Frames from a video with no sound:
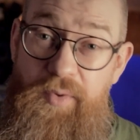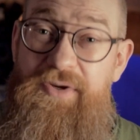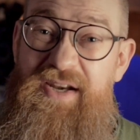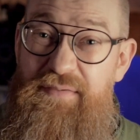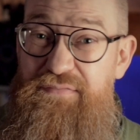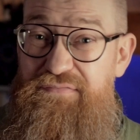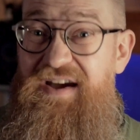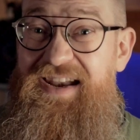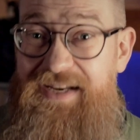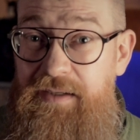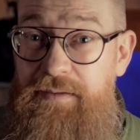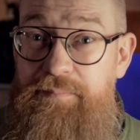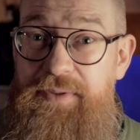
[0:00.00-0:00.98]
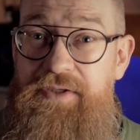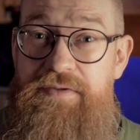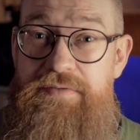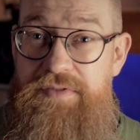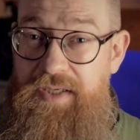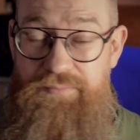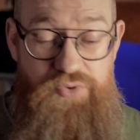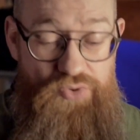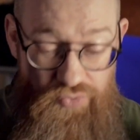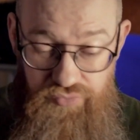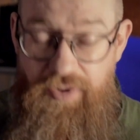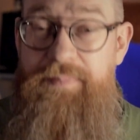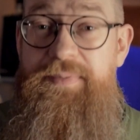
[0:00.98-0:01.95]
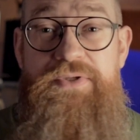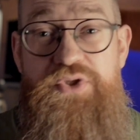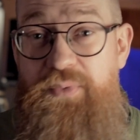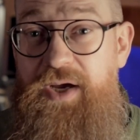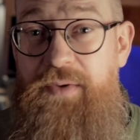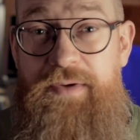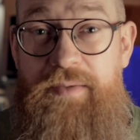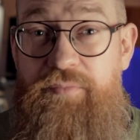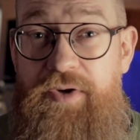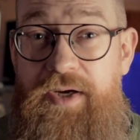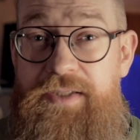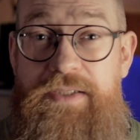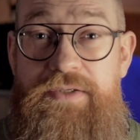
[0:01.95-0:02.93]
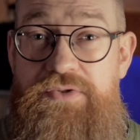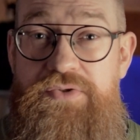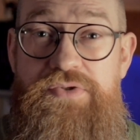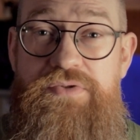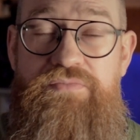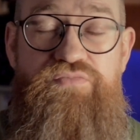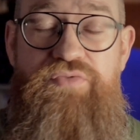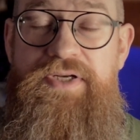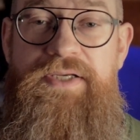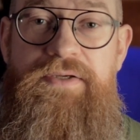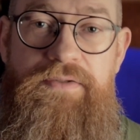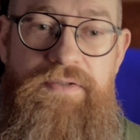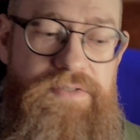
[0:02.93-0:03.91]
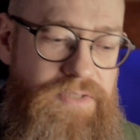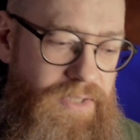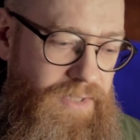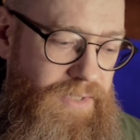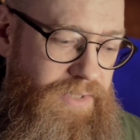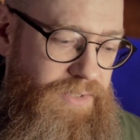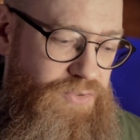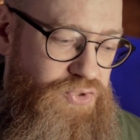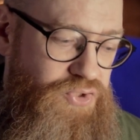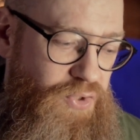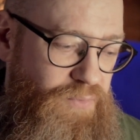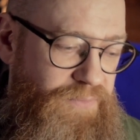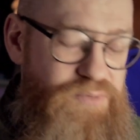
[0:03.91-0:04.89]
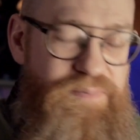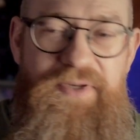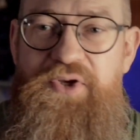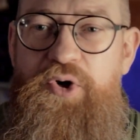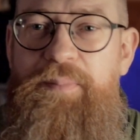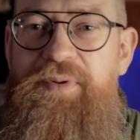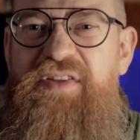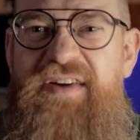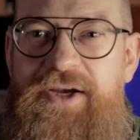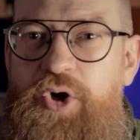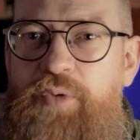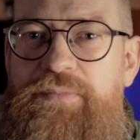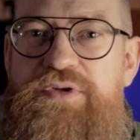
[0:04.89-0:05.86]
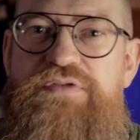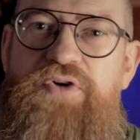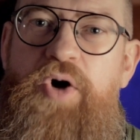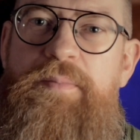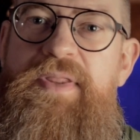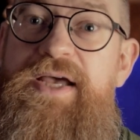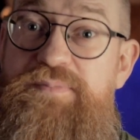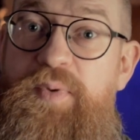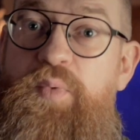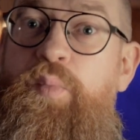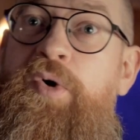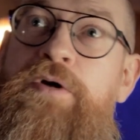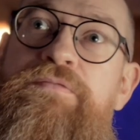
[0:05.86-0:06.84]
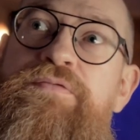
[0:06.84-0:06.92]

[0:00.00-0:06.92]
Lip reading: need a fan because I'm just dripping sweat when I'm riding. It's just ridiculous. So there's been a couple of eye-openers for me. That's been one of